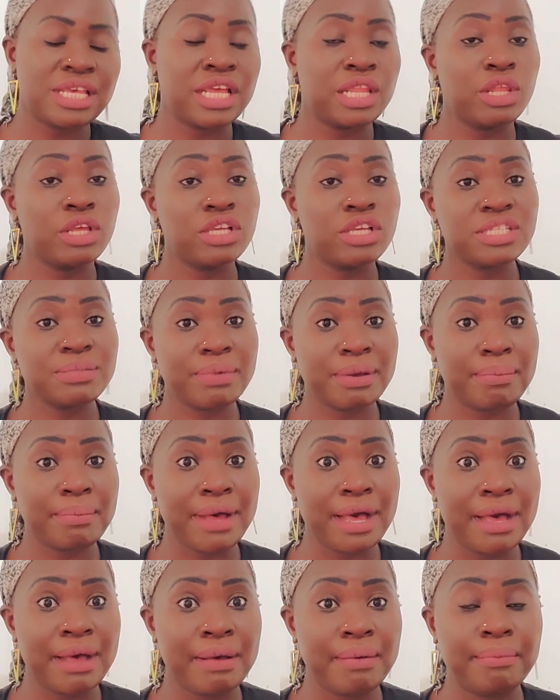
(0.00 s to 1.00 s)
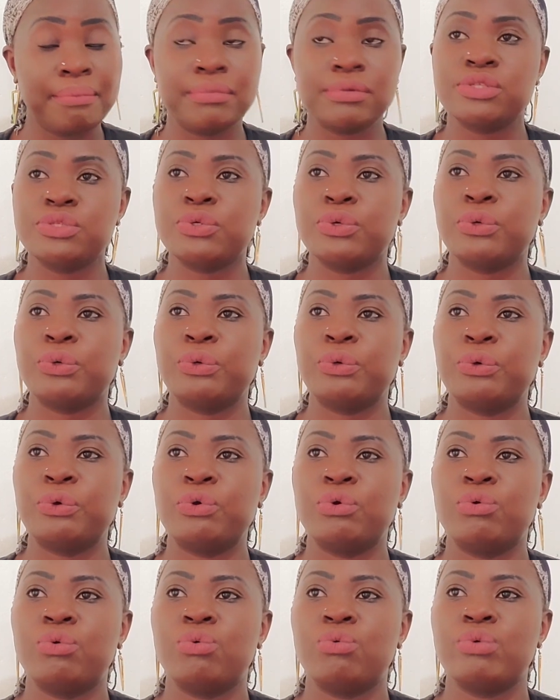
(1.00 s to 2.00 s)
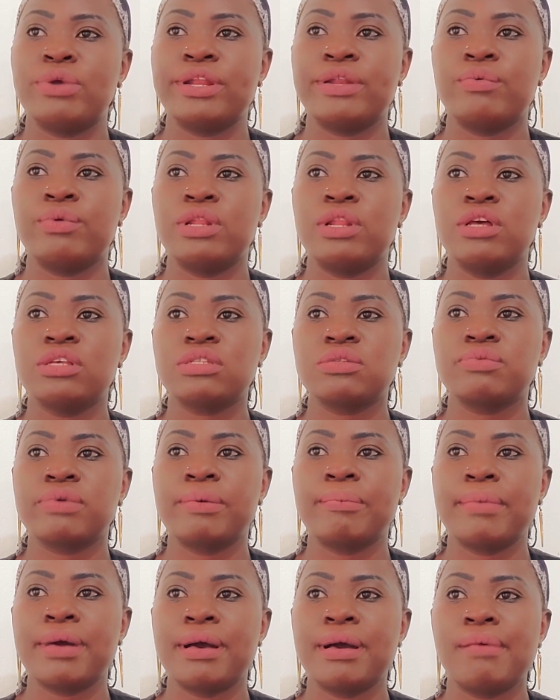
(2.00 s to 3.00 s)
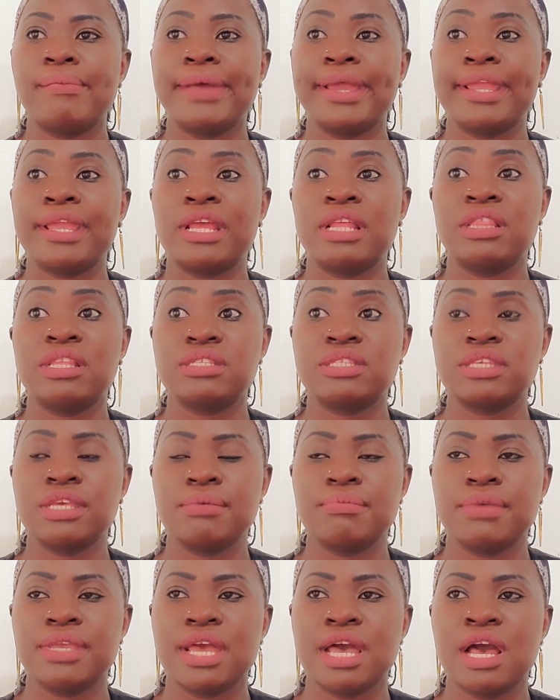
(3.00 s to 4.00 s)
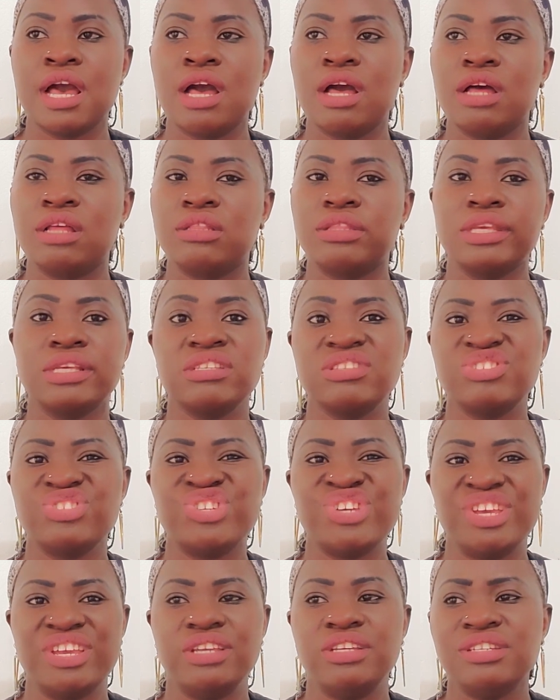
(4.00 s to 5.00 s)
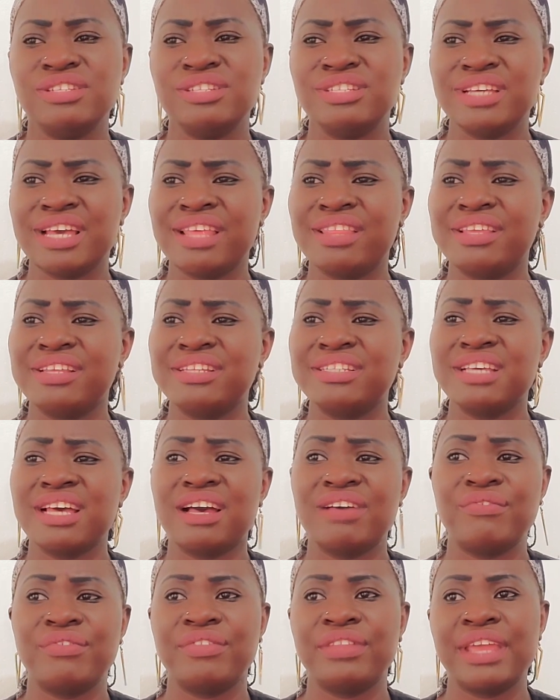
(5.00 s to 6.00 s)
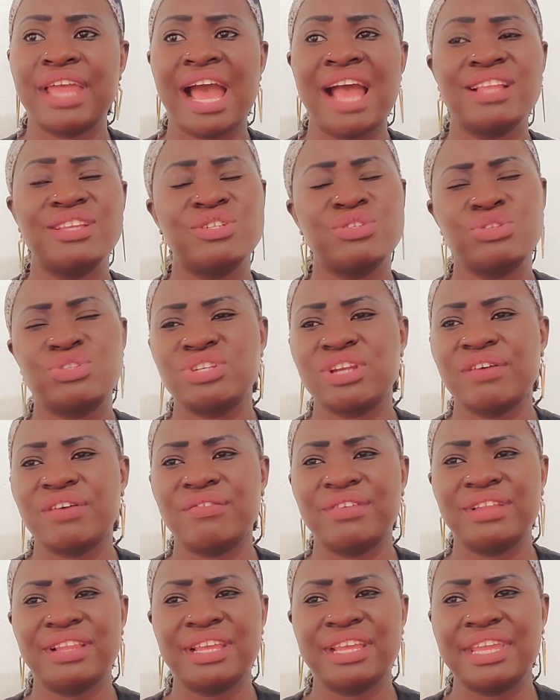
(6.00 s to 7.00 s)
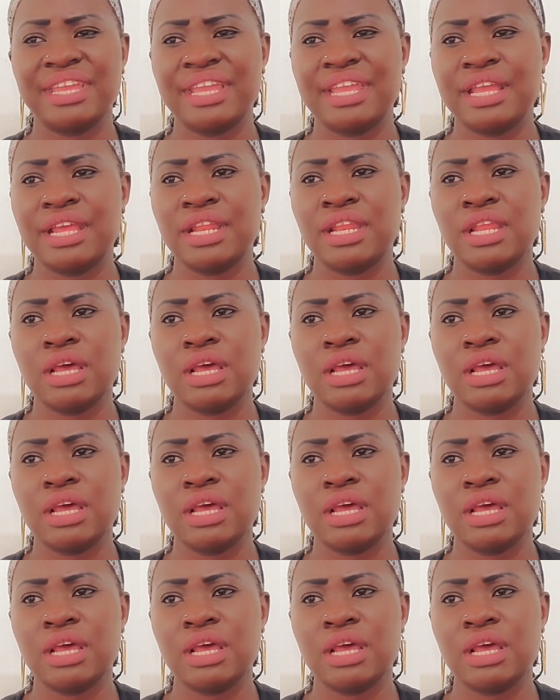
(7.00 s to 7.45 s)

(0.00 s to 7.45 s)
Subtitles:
I lost my mom. So when we lost my mom again the same year, things changed. I didn't have the urge to travel again.